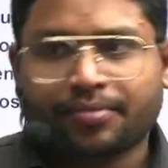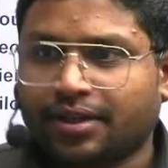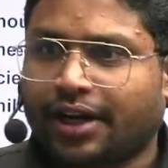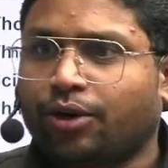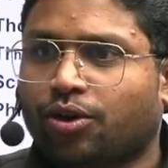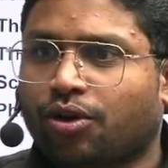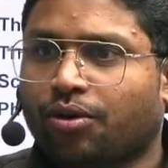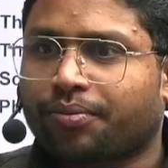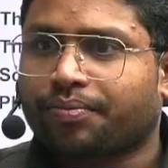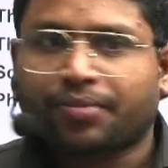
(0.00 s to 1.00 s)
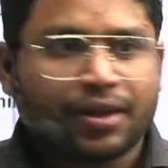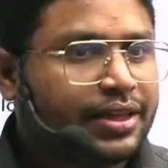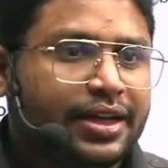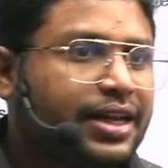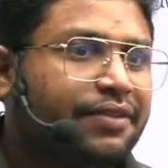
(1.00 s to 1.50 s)
Right or wrong? In
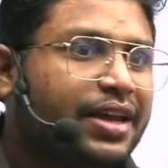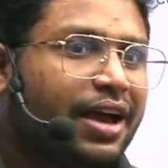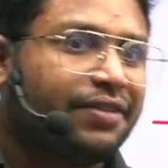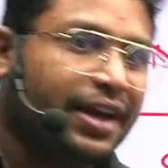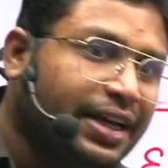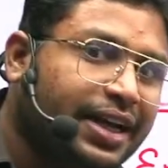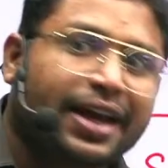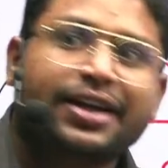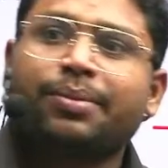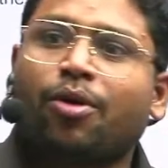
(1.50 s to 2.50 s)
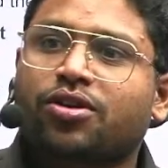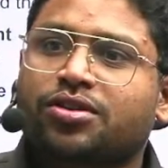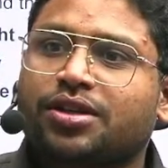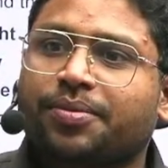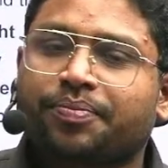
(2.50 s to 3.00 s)
India we have indirect democracy.
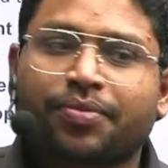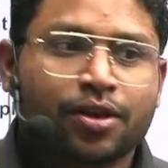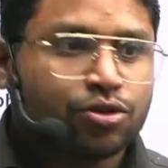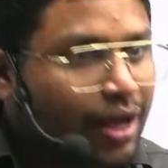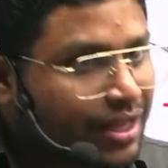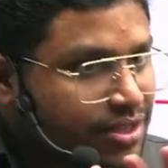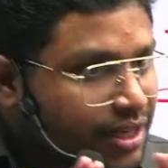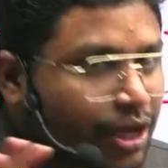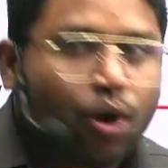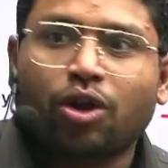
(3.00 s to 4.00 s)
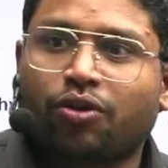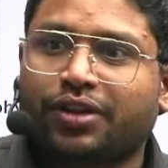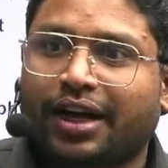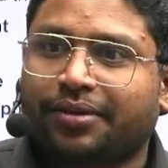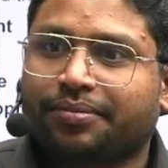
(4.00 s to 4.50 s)
So I'll study all of
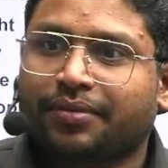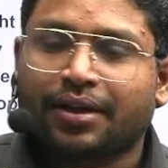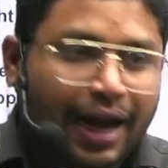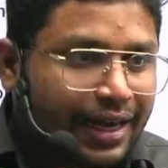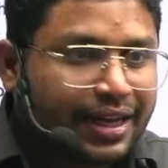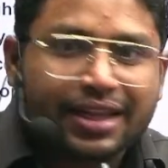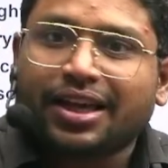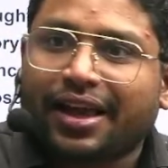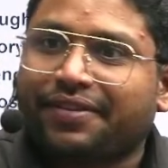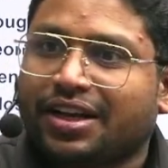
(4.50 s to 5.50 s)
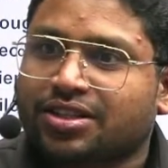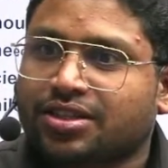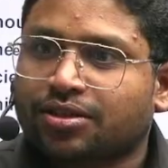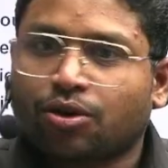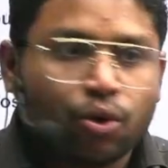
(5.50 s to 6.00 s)
that. I'll take the evidence.
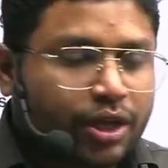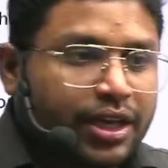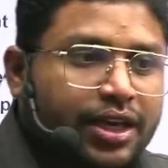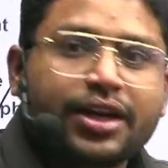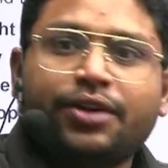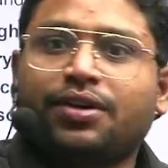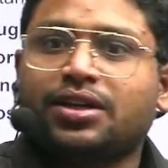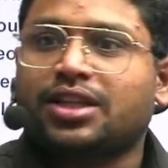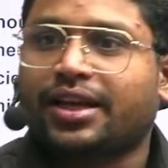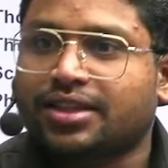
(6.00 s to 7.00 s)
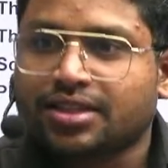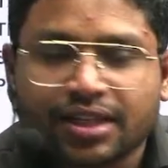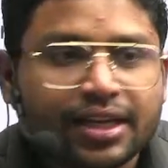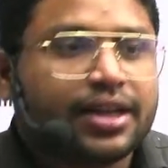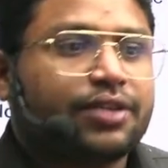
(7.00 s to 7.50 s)
Okay, here it works like this,
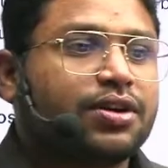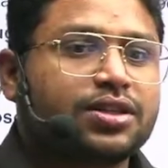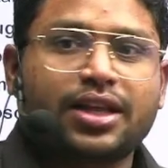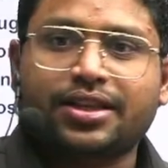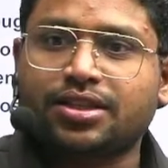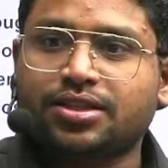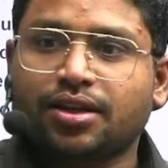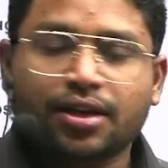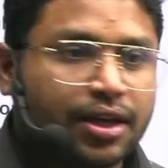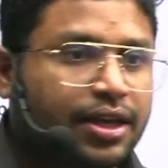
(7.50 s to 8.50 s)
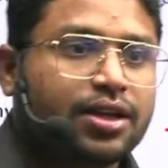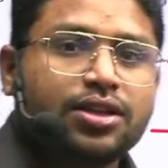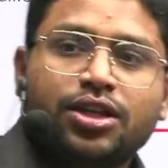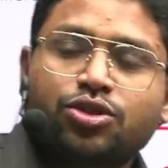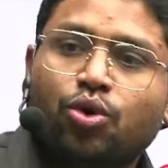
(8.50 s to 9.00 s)
here it works like this, here
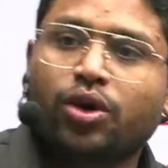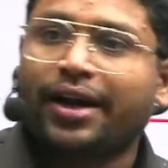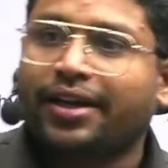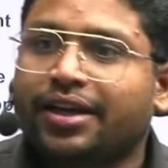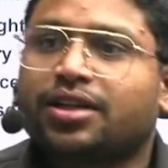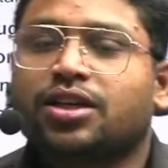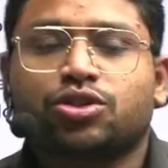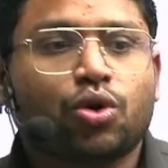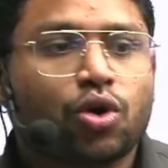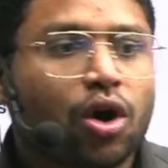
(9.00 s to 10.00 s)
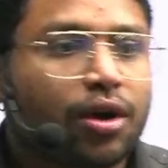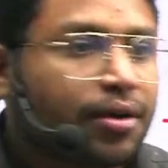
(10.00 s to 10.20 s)
things go right, here things go wrong.